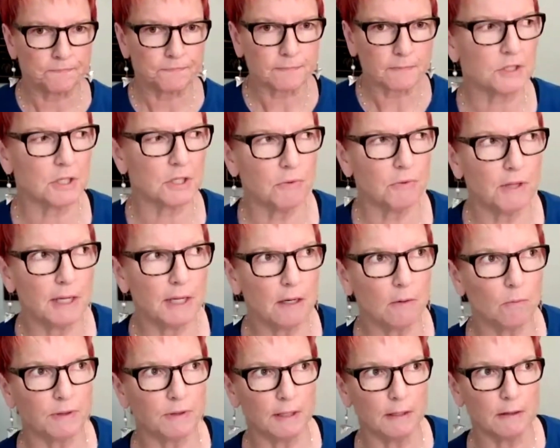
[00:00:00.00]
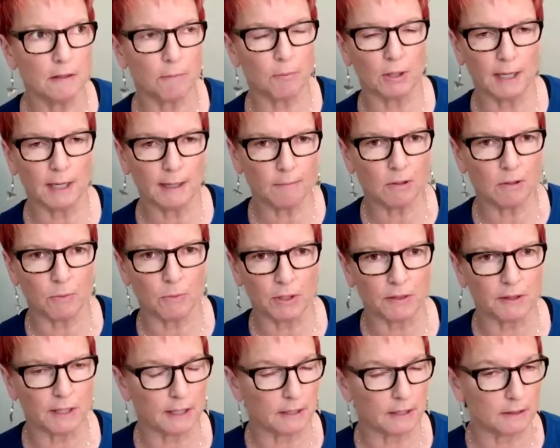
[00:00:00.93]
And so then the problem
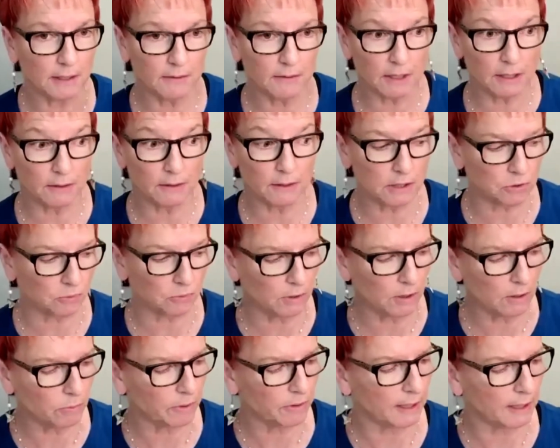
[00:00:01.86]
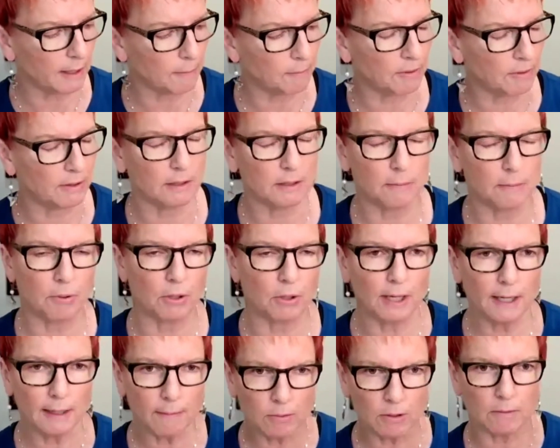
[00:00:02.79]
with that, not that anything's wrong with that, but then the
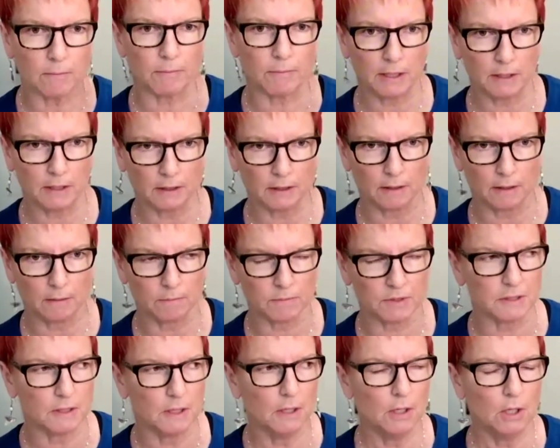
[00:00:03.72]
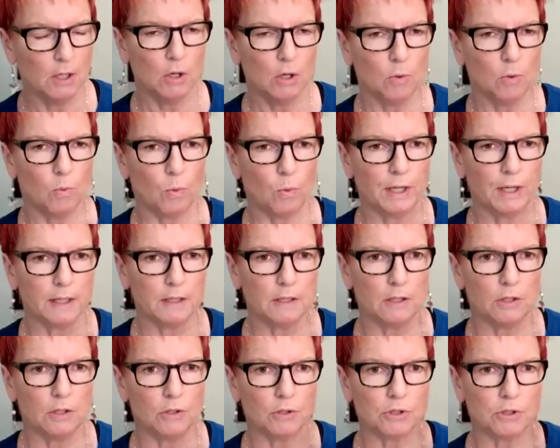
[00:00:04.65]
problem becomes
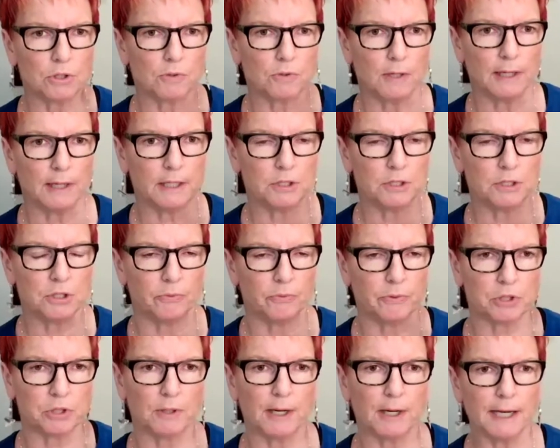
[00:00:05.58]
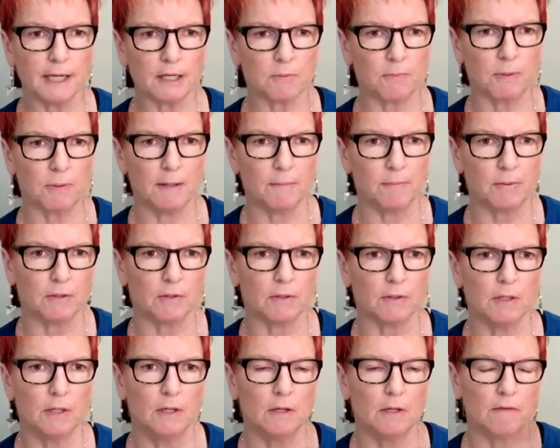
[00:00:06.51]
when you're trying to attract
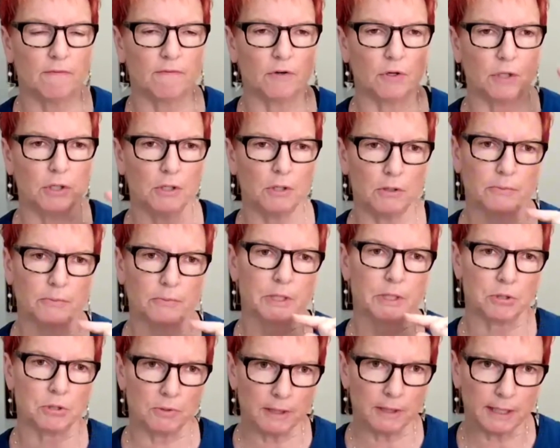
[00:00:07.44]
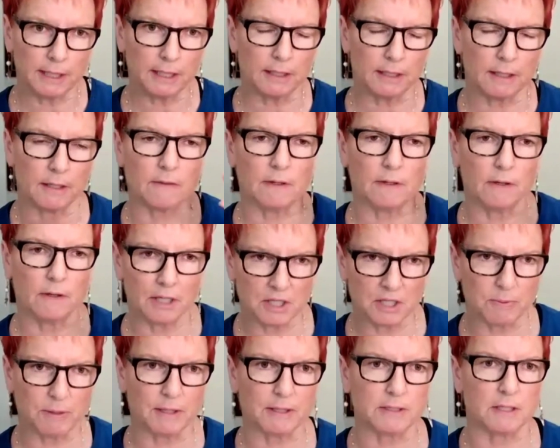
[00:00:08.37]
people for your retreat and they're
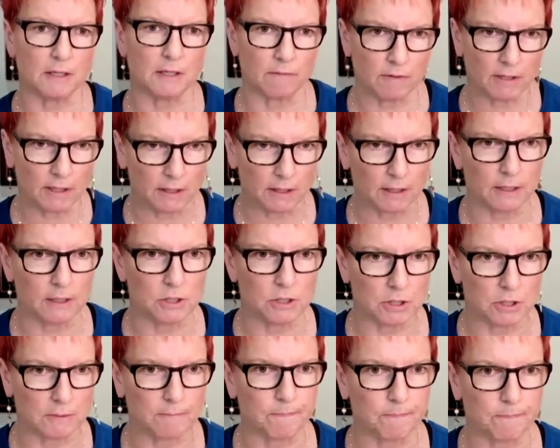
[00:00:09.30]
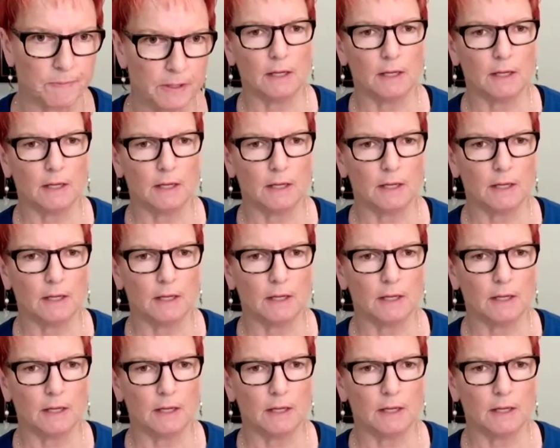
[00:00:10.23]
expecting a vacation.